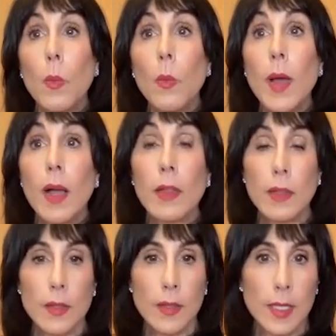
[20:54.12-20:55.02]

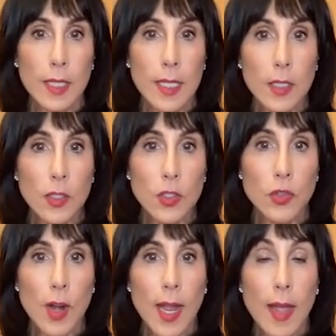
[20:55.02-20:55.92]
Well, the clinical
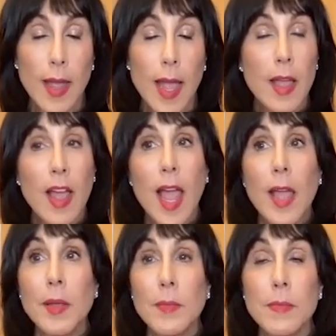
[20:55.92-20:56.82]
trial, I,
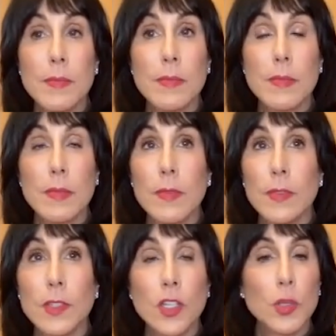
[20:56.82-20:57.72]
I am
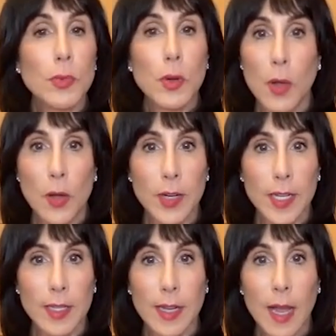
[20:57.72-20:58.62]
such a
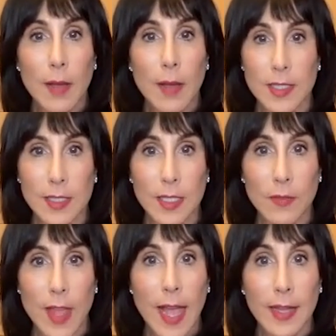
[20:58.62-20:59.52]
proponent, obviously,
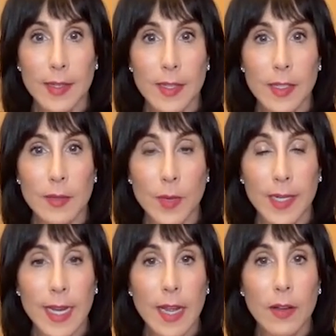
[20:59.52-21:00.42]
of that
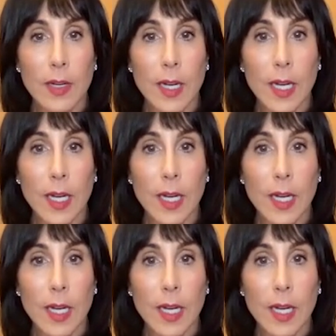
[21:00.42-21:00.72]
right now.